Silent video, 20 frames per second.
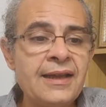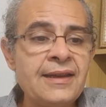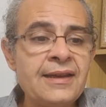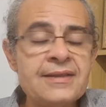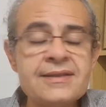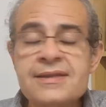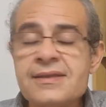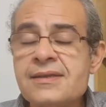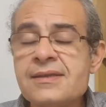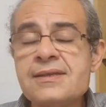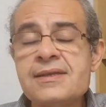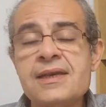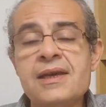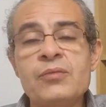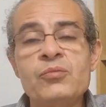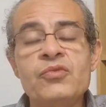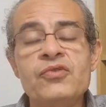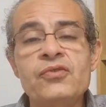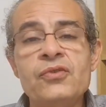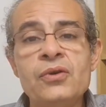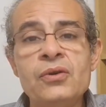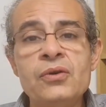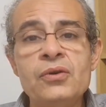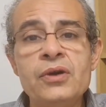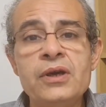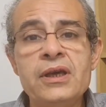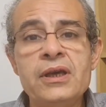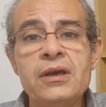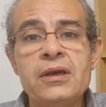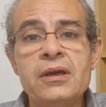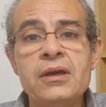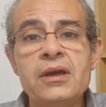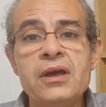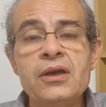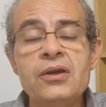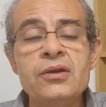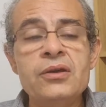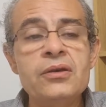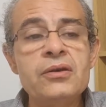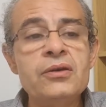that's the same with a lawyer.
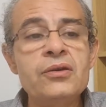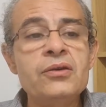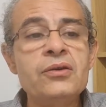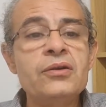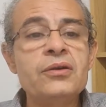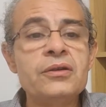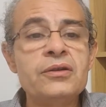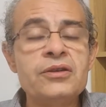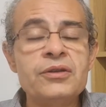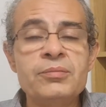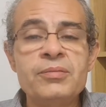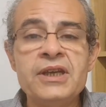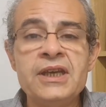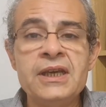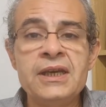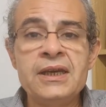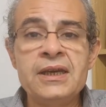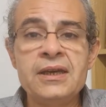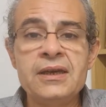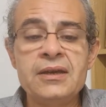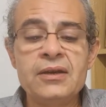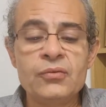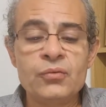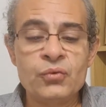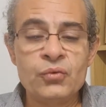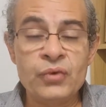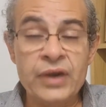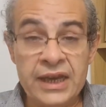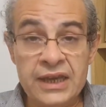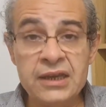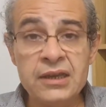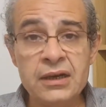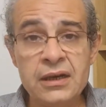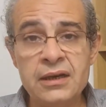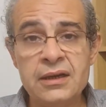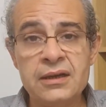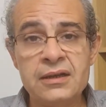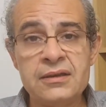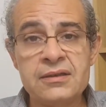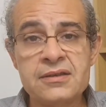You're going to be
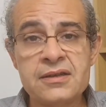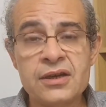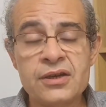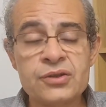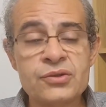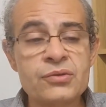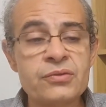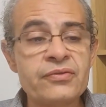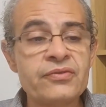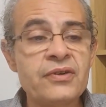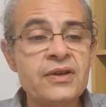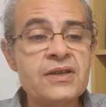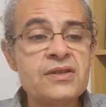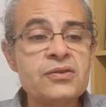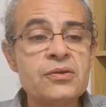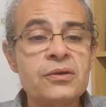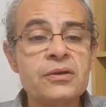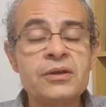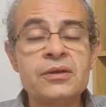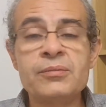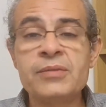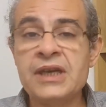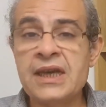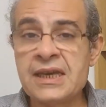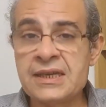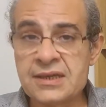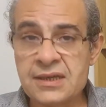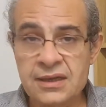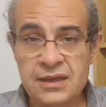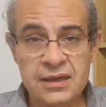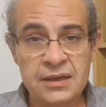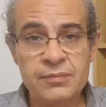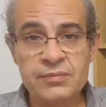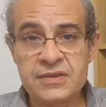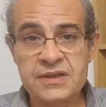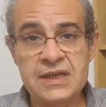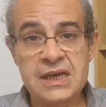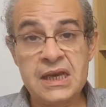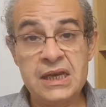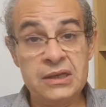regularly in touch with us. You're going to be, as I keep
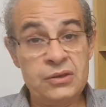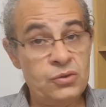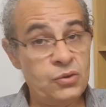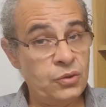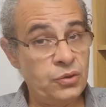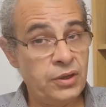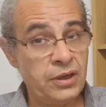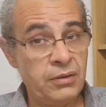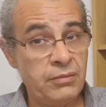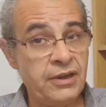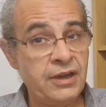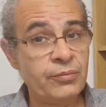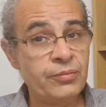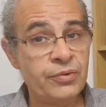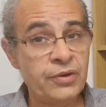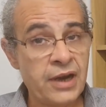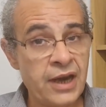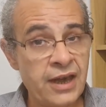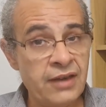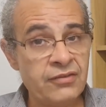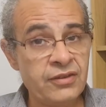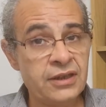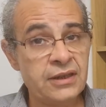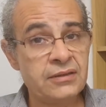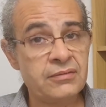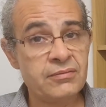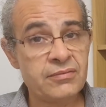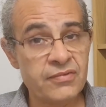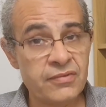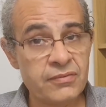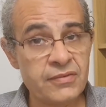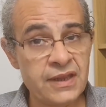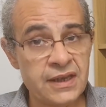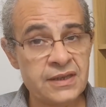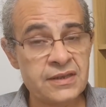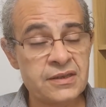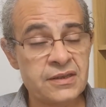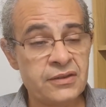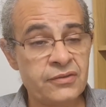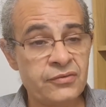saying, talking about private
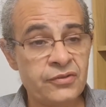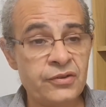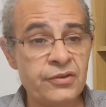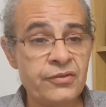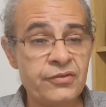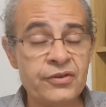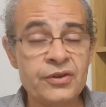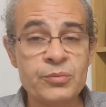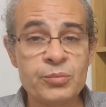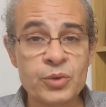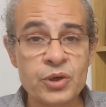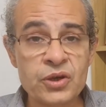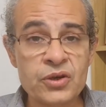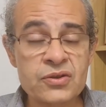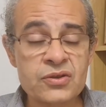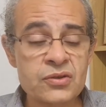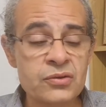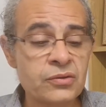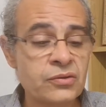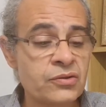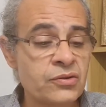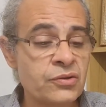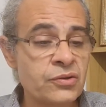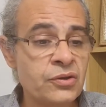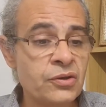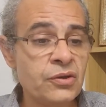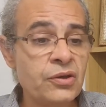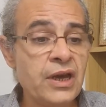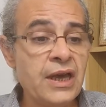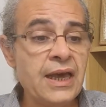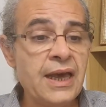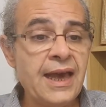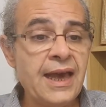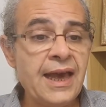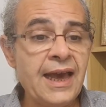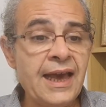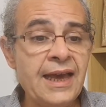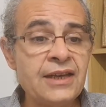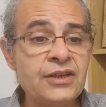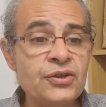things that are very, very personal to you,
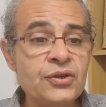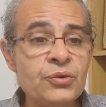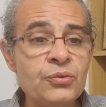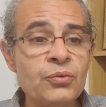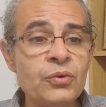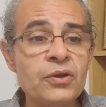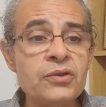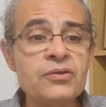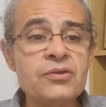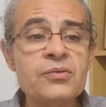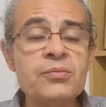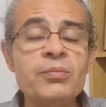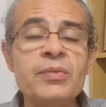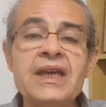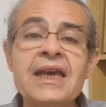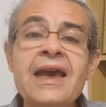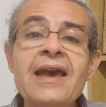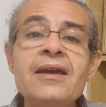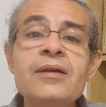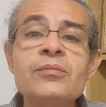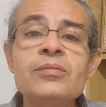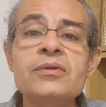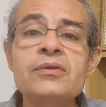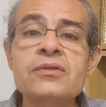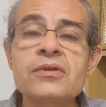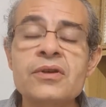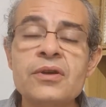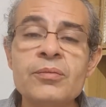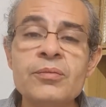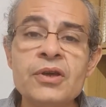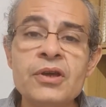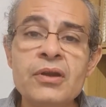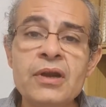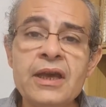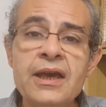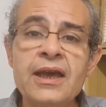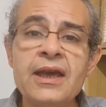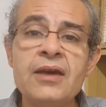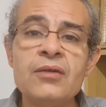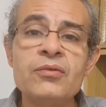and you want to be able to
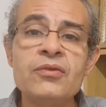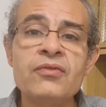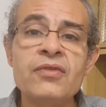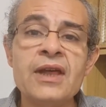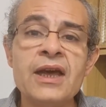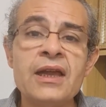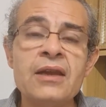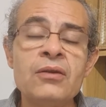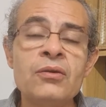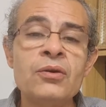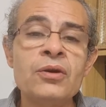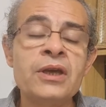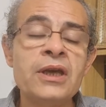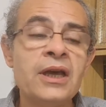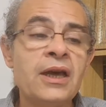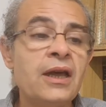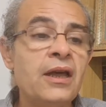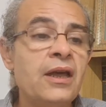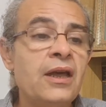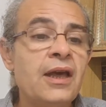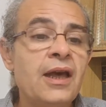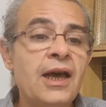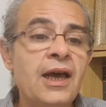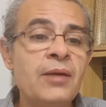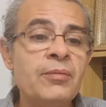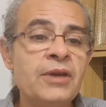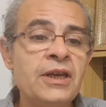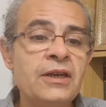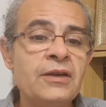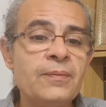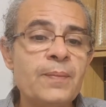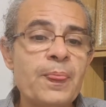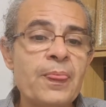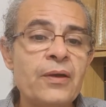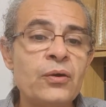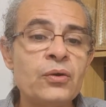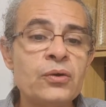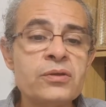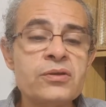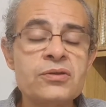communicate with that lawyer. I mean,
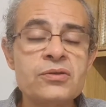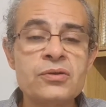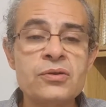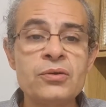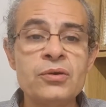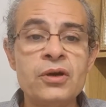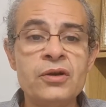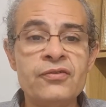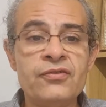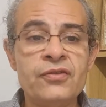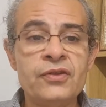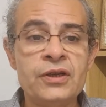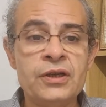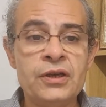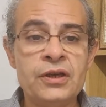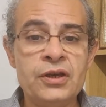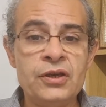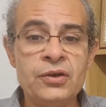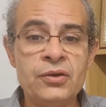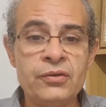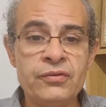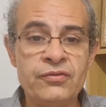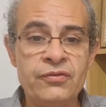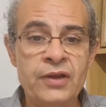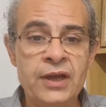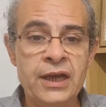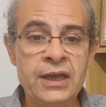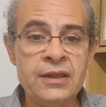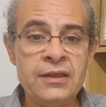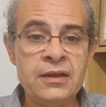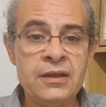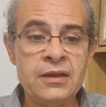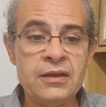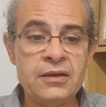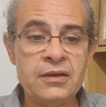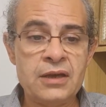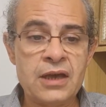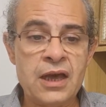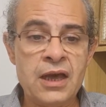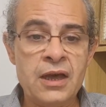all too often you'll find
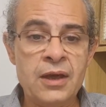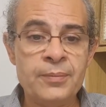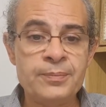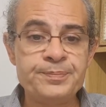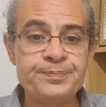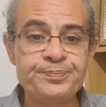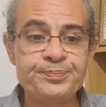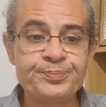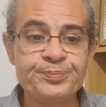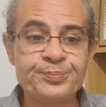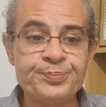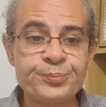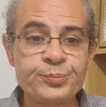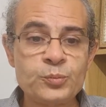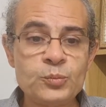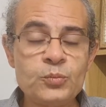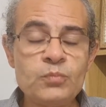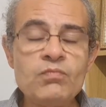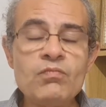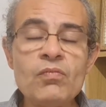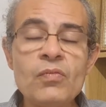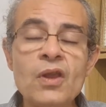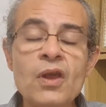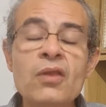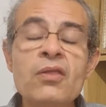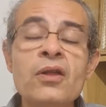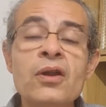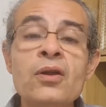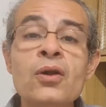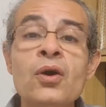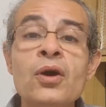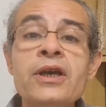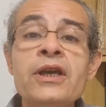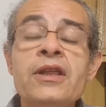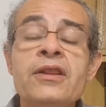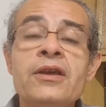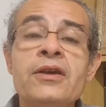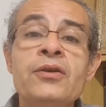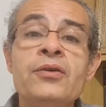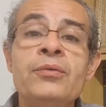that the lawyer
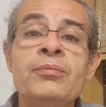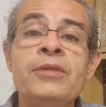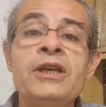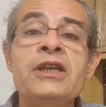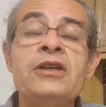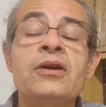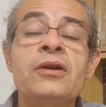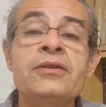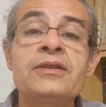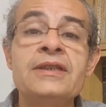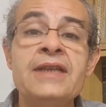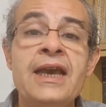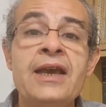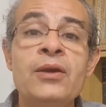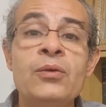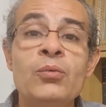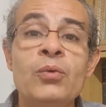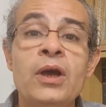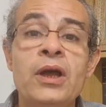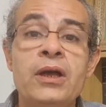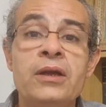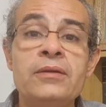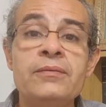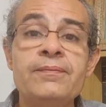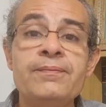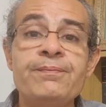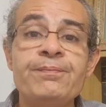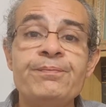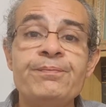that you'll meet on day one,